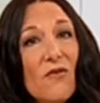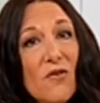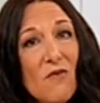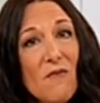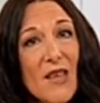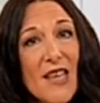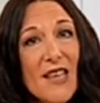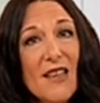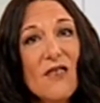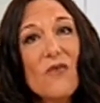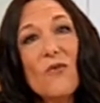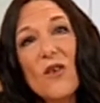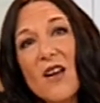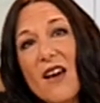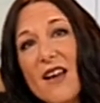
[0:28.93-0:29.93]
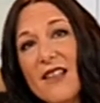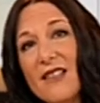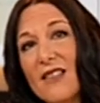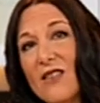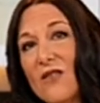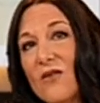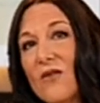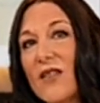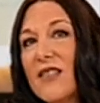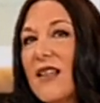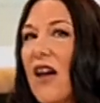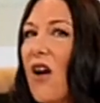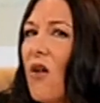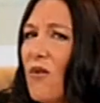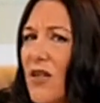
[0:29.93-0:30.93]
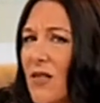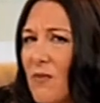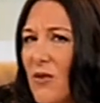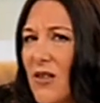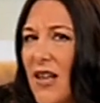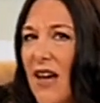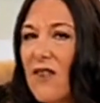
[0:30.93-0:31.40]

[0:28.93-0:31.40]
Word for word: For me, what I do is I always put